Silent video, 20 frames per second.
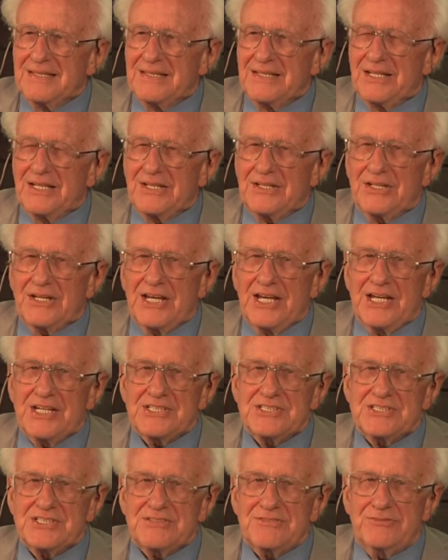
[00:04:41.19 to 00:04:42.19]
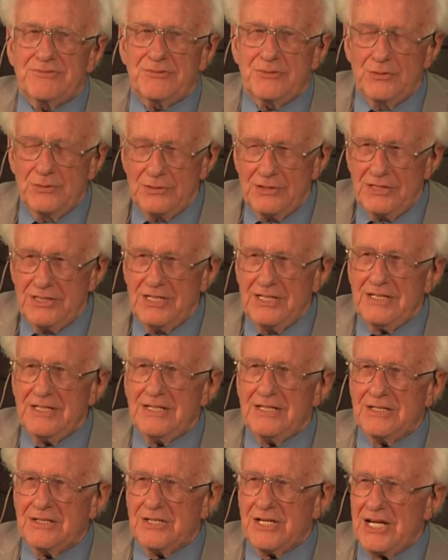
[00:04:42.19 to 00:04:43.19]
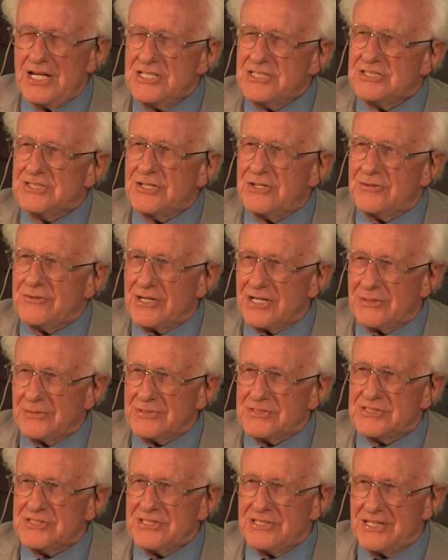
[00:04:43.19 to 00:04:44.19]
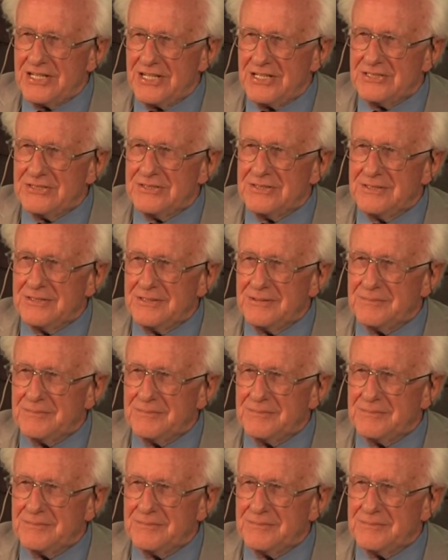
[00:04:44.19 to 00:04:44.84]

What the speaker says: that has fully engaged in reconciliation.